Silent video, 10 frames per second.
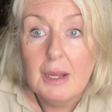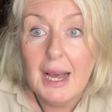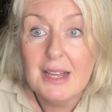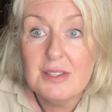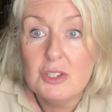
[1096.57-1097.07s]

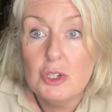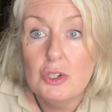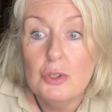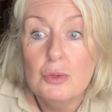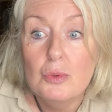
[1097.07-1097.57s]
as
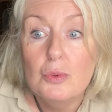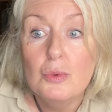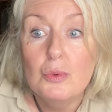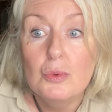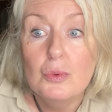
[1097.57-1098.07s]
to
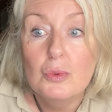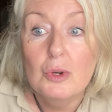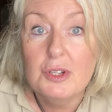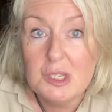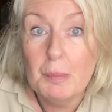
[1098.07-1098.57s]

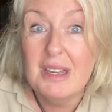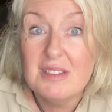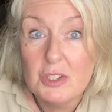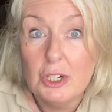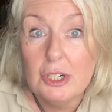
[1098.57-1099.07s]
us being
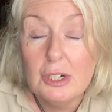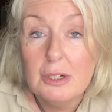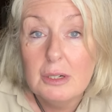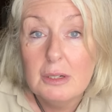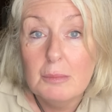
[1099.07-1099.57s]
stuck,
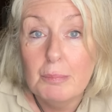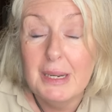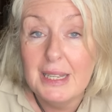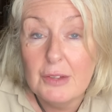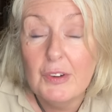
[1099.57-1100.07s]

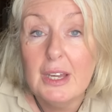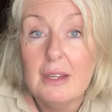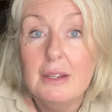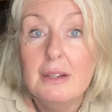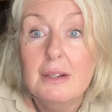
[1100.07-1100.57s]

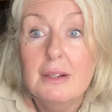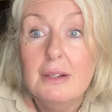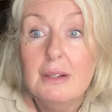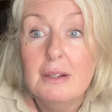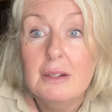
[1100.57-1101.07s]
believing
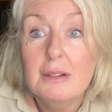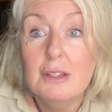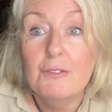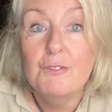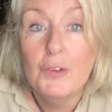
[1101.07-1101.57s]
the
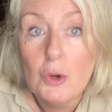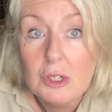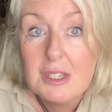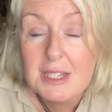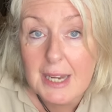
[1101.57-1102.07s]

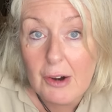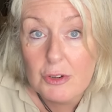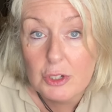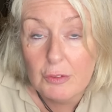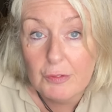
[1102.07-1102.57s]
false
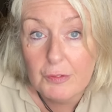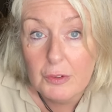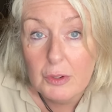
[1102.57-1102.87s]
narrative